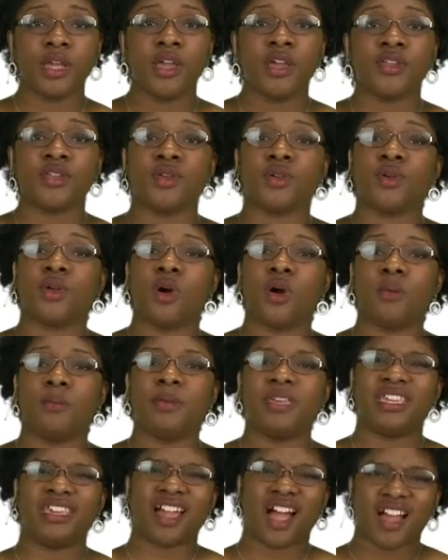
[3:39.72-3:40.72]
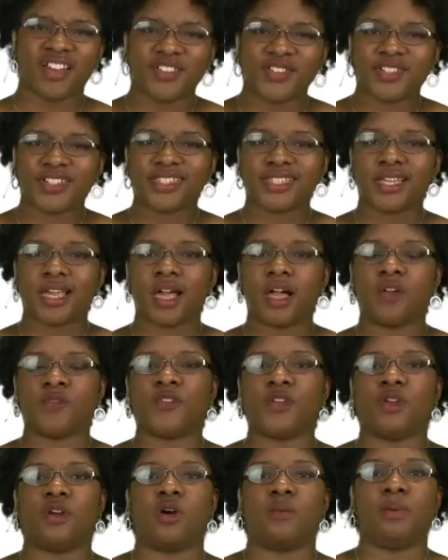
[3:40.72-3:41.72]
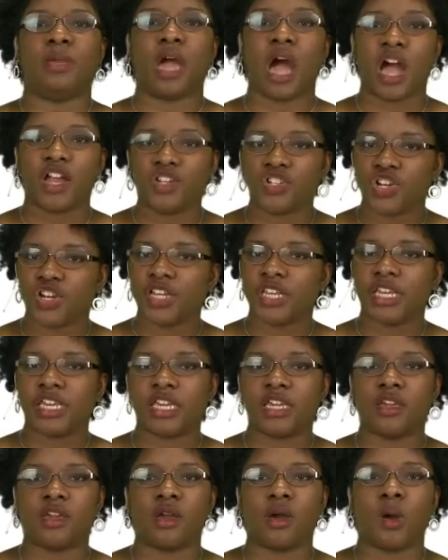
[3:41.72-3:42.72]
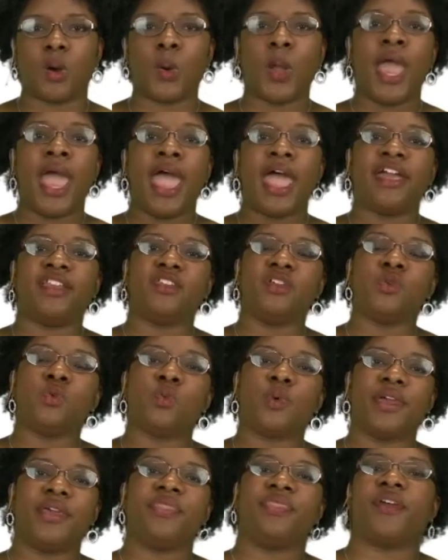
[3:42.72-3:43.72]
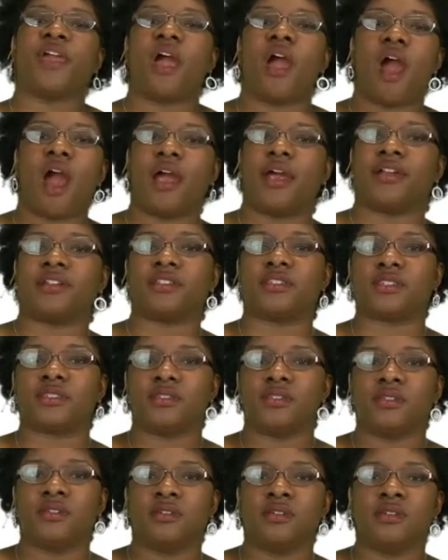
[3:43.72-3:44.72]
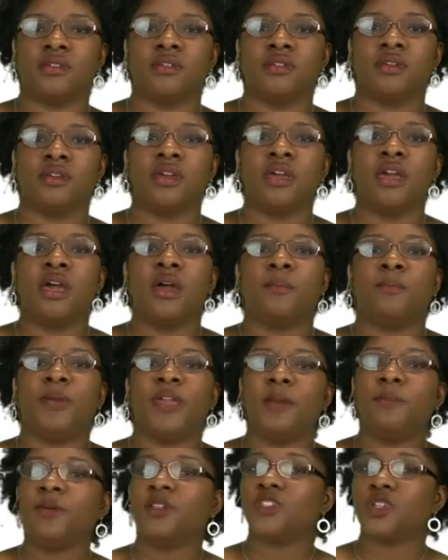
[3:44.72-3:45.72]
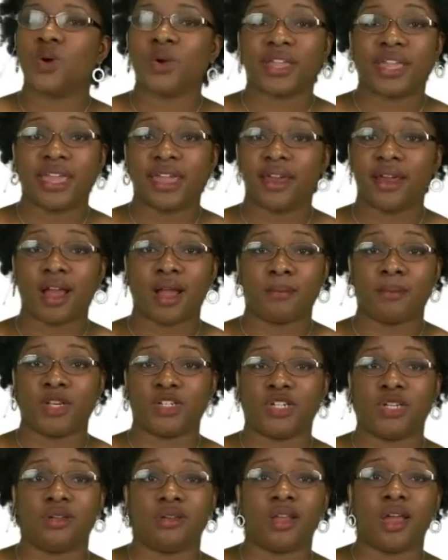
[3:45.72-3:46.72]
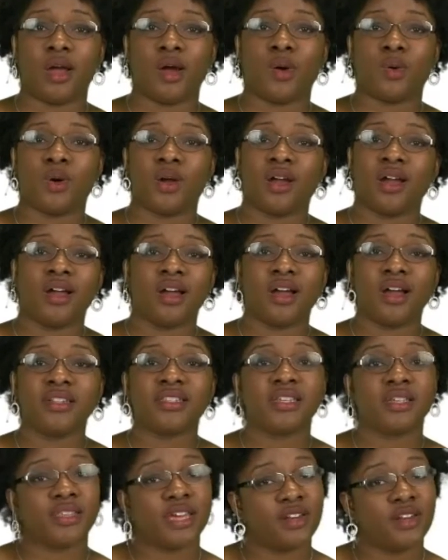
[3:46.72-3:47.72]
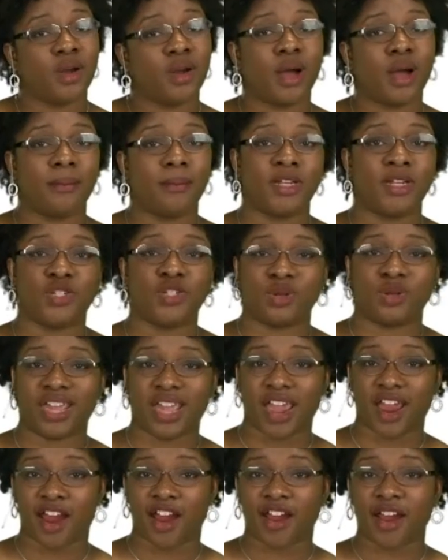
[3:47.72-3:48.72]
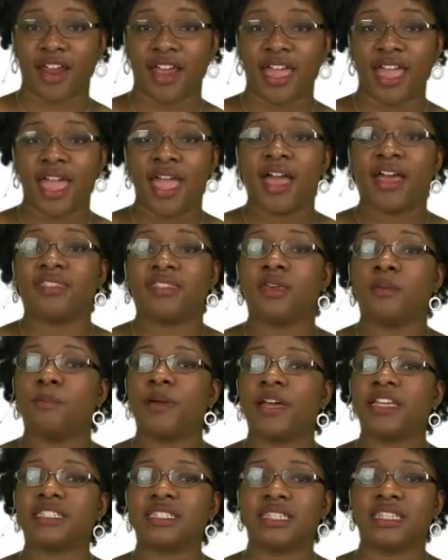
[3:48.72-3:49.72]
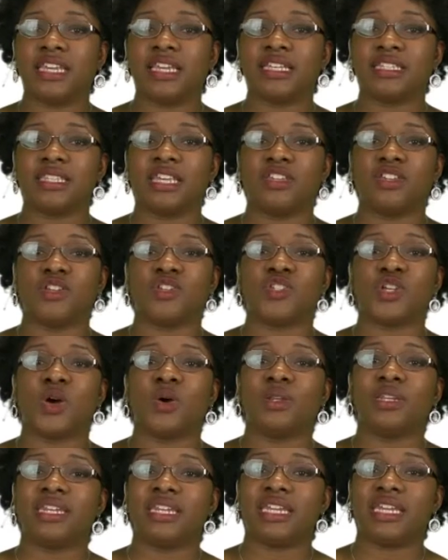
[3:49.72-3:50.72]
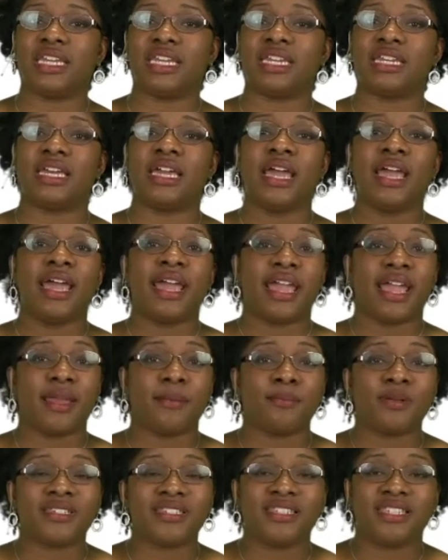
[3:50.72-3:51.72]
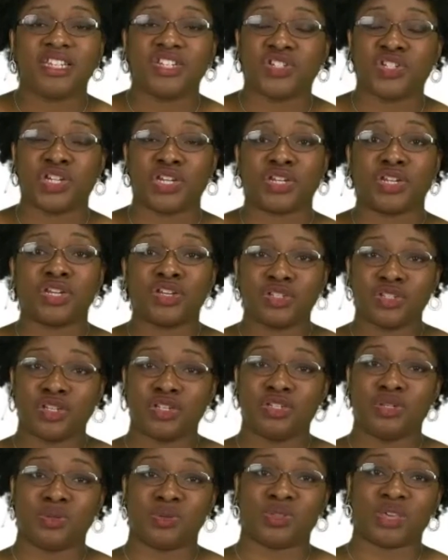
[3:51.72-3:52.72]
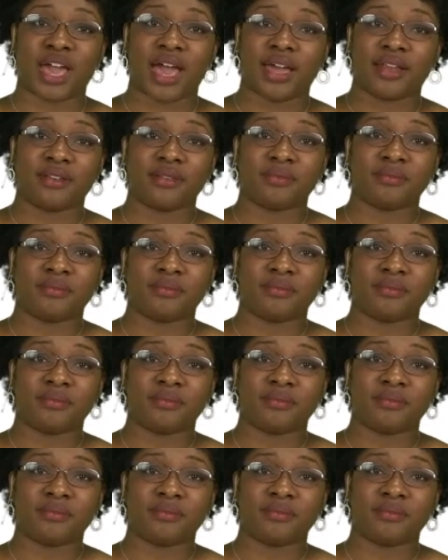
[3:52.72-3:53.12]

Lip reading: You go beyond yourself, you go beyond your ego, and you win their hearts. People don't care how much you know until they know how much you care. And the best thing is that you don't need a position to do that.